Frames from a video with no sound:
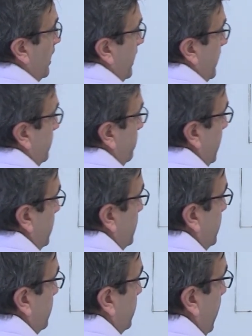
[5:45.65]
It
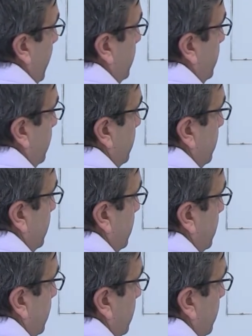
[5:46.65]
means that
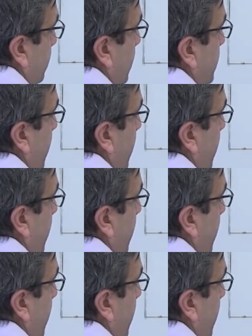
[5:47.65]
this